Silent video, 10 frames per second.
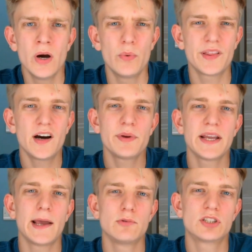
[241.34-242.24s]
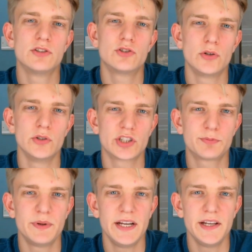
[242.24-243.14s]
Without being able to control your
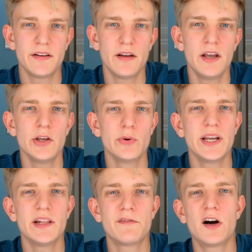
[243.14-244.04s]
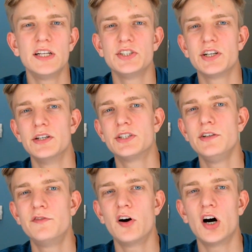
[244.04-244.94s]
speed, you'll either find you go too
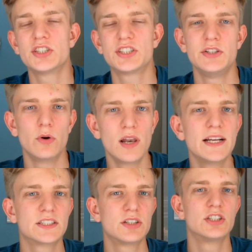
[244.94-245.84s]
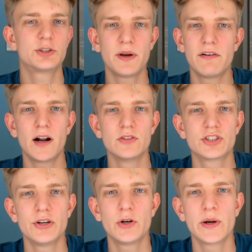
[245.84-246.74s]
fast and your legs spin around
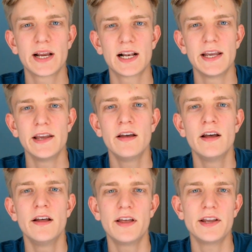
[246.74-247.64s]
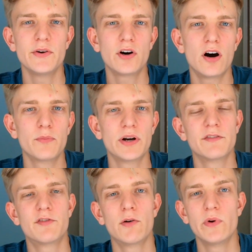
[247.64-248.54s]
so quickly that you can't bring the
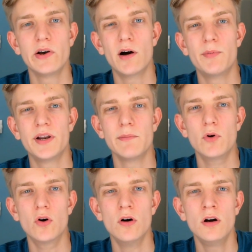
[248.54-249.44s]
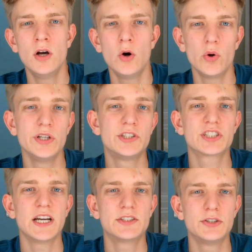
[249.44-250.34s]
front wheel up anymore, or you just
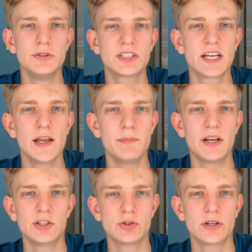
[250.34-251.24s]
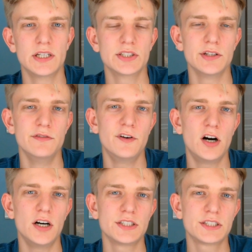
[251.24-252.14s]
get too scared because you're going so
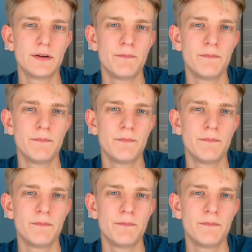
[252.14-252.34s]
fast.